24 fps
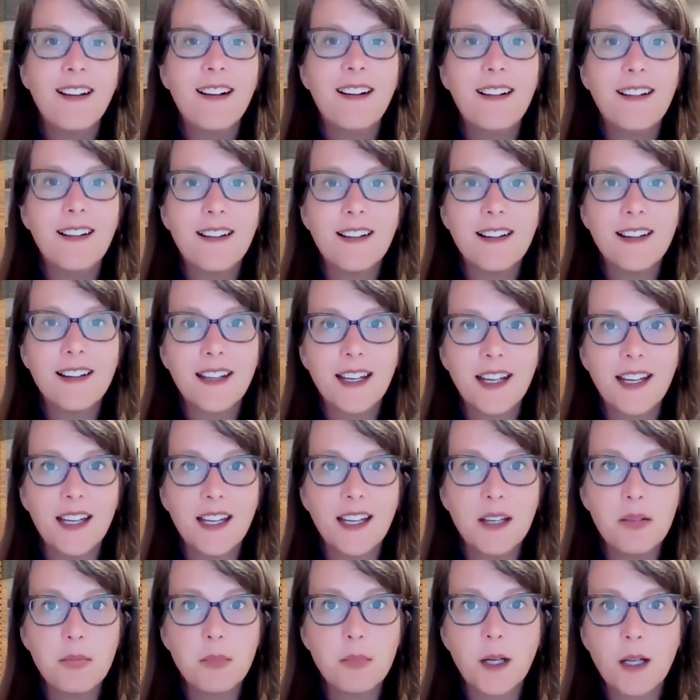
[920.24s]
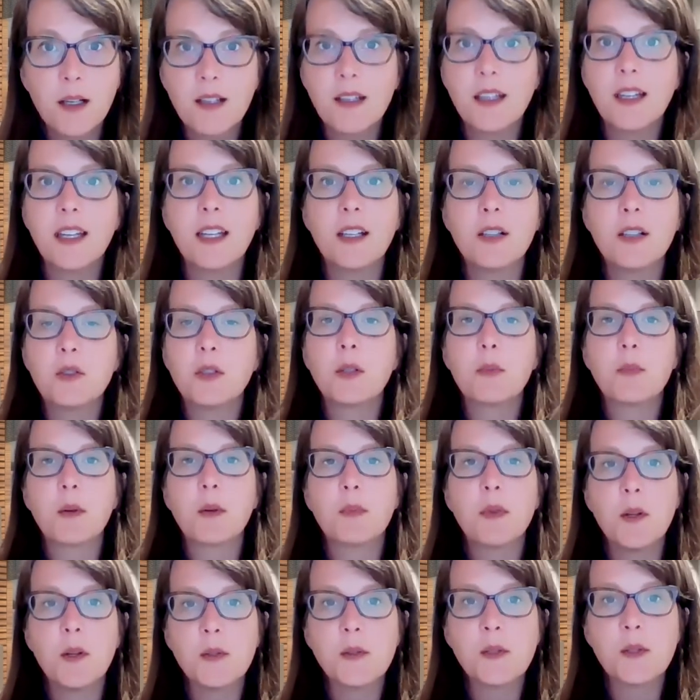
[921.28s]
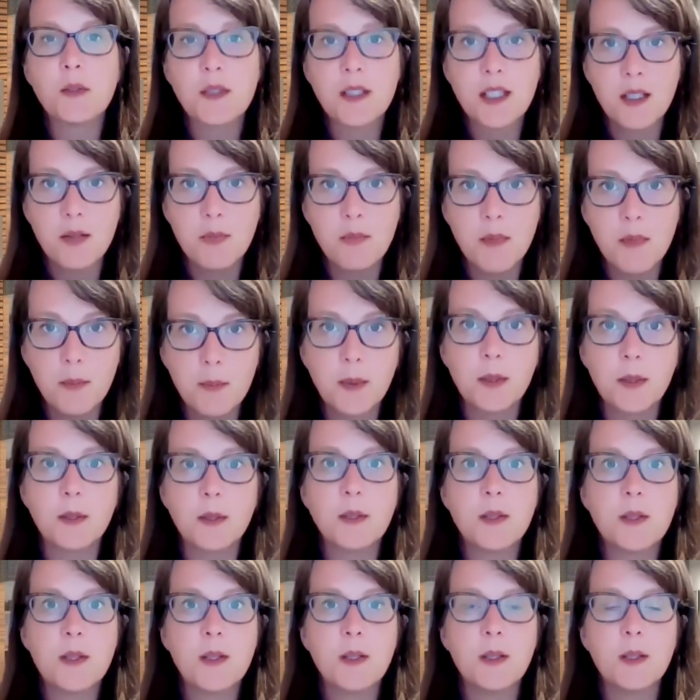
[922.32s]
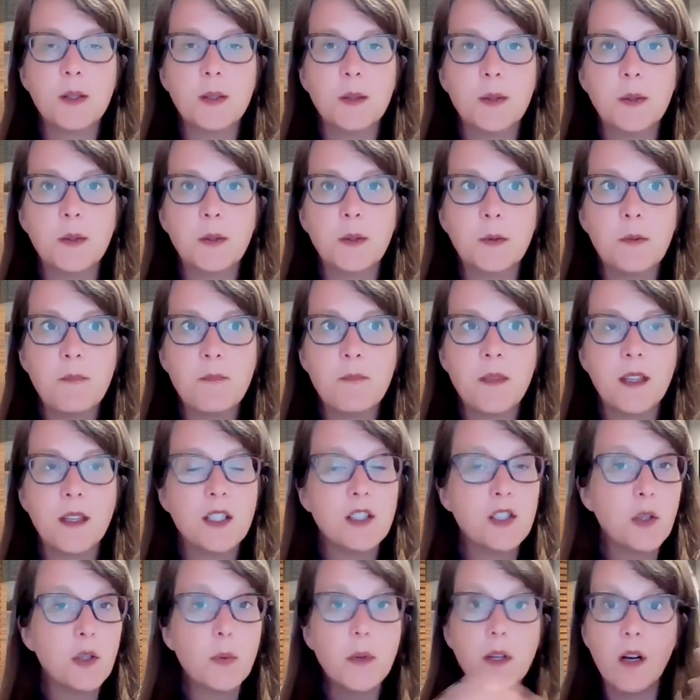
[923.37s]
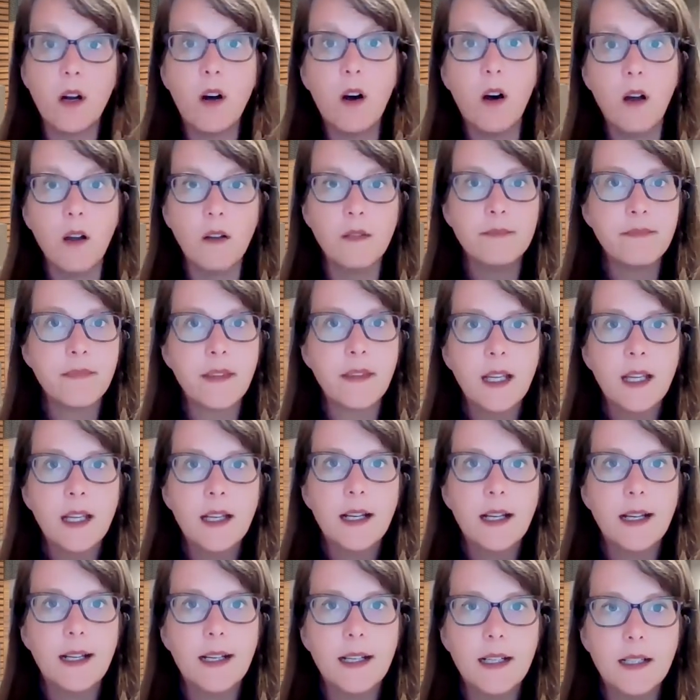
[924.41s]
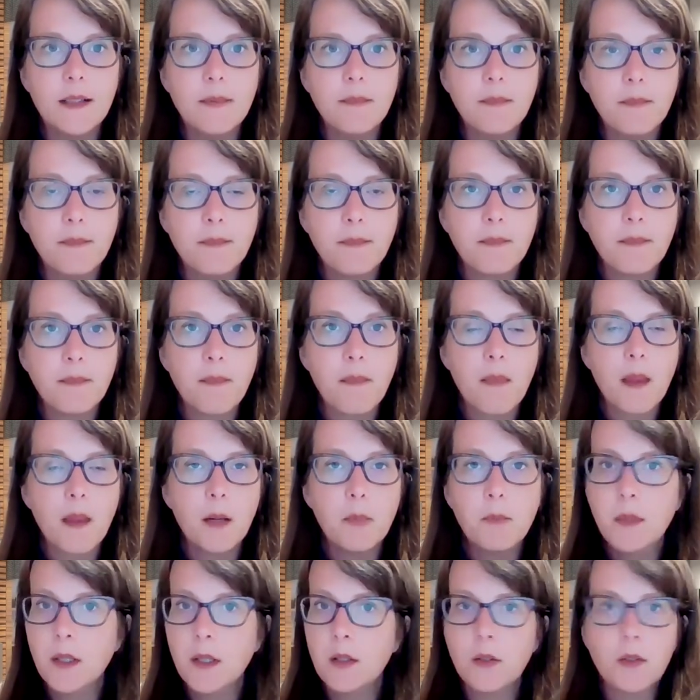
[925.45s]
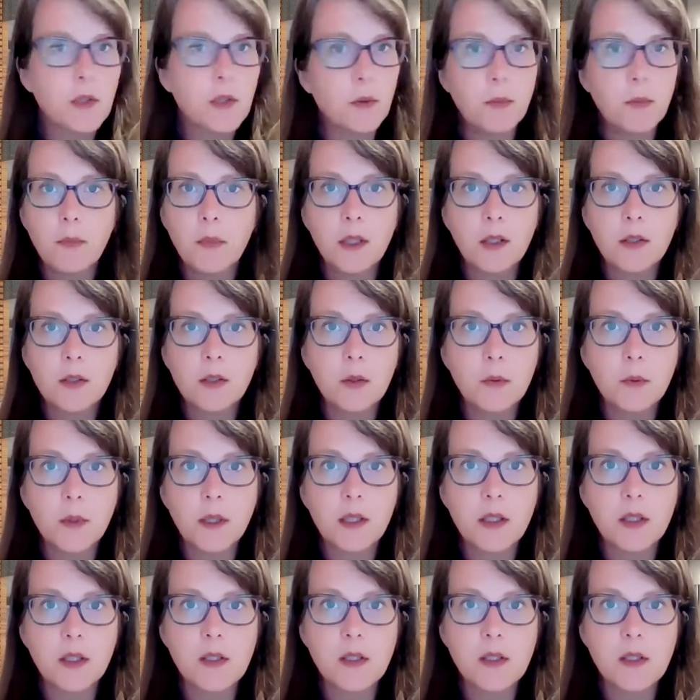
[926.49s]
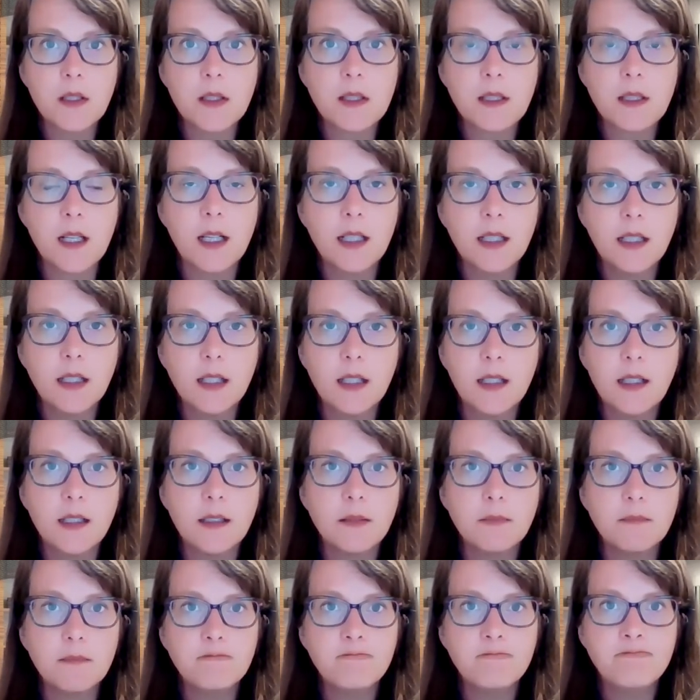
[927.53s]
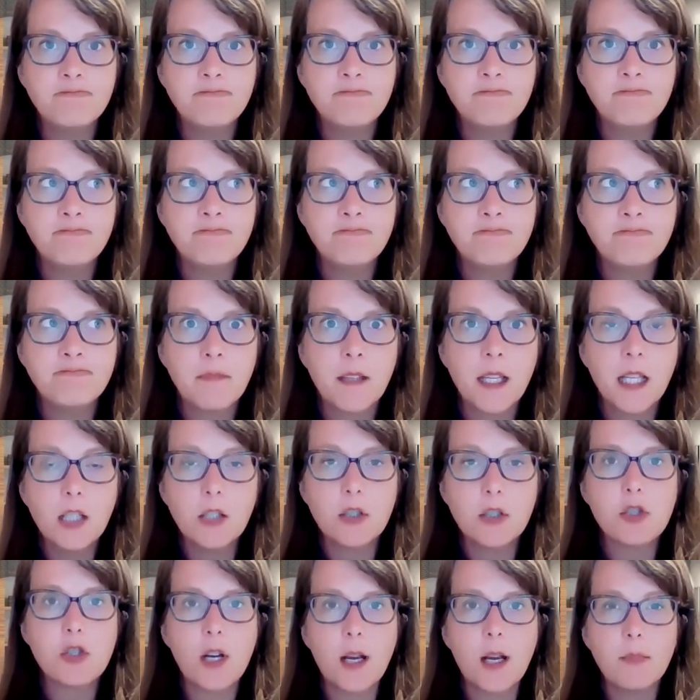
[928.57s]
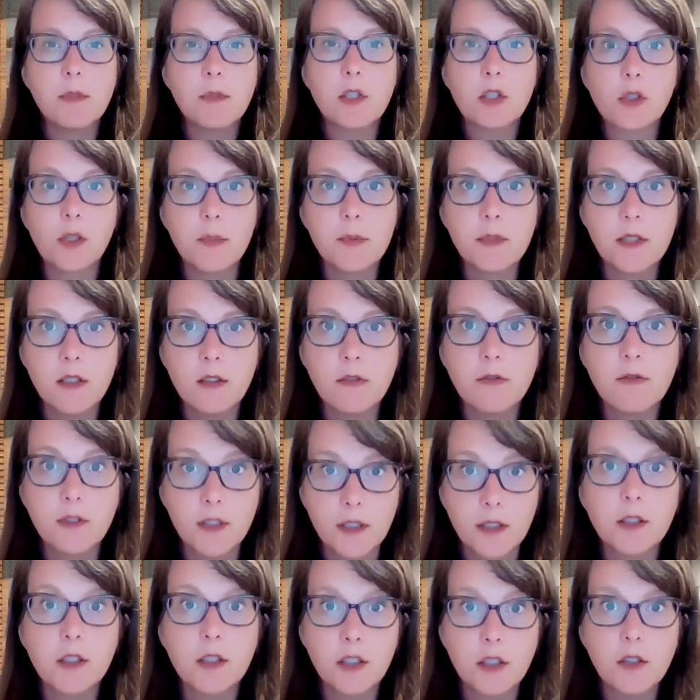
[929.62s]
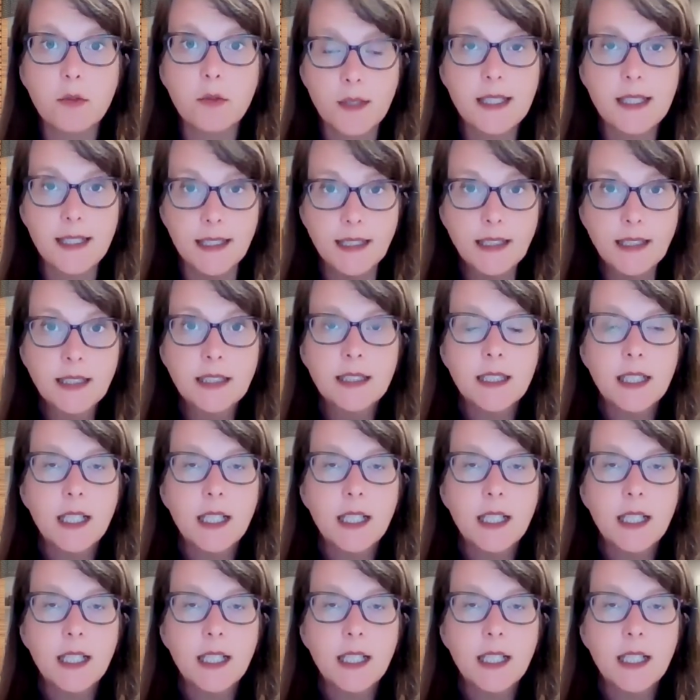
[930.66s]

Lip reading: on a marketing or proposal team member to do it all. Miracle workers is not in our job description for good reason.